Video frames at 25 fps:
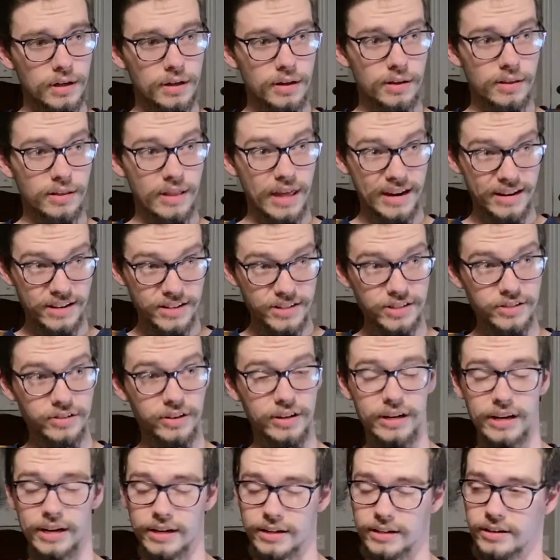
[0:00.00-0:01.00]
That is a
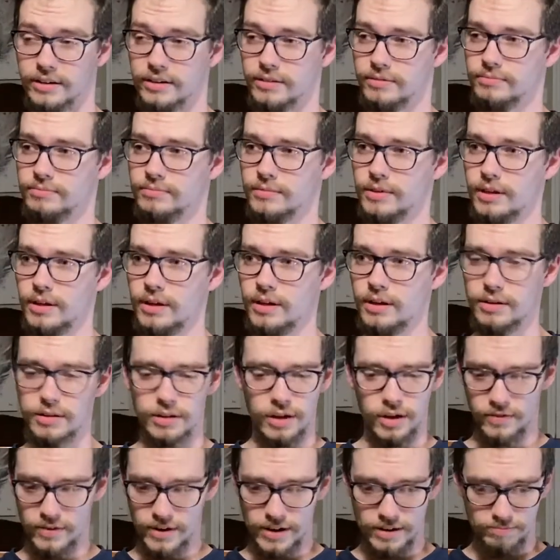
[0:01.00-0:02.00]
great idea.
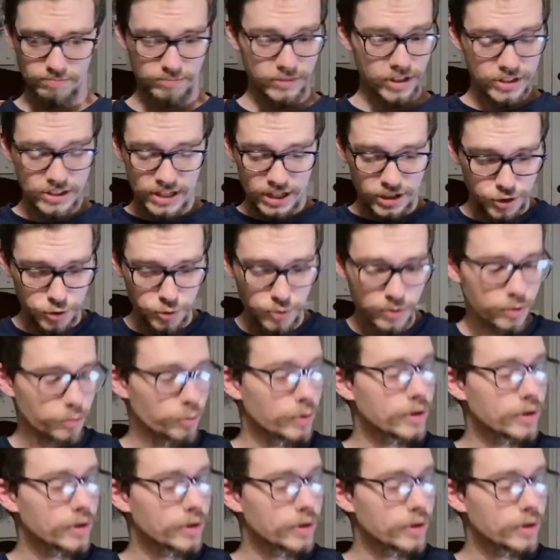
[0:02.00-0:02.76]
Alright, let's get to it.